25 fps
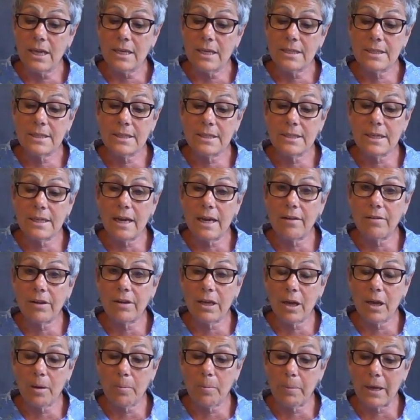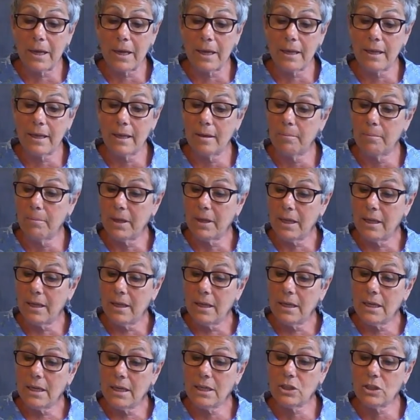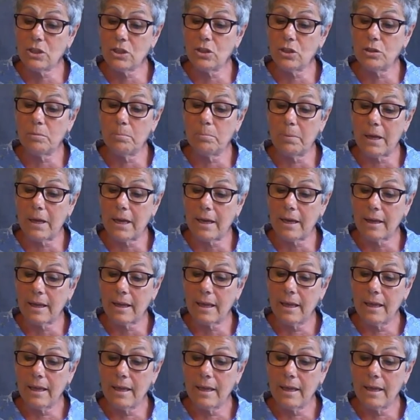staring up at him, he stood back,